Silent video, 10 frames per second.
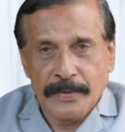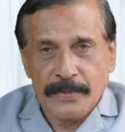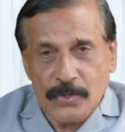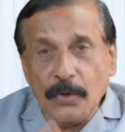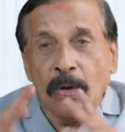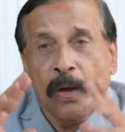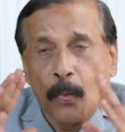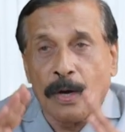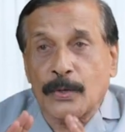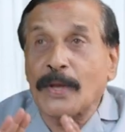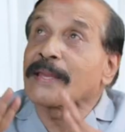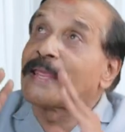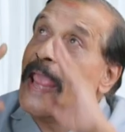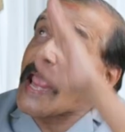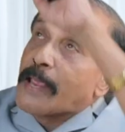So what you have to
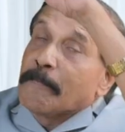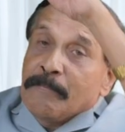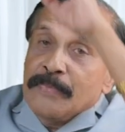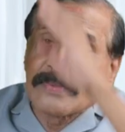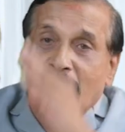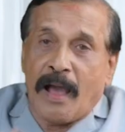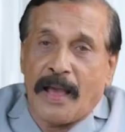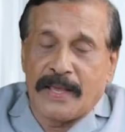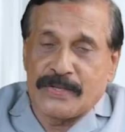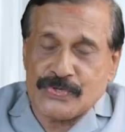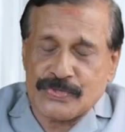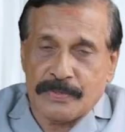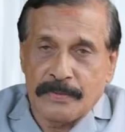aim, the highest.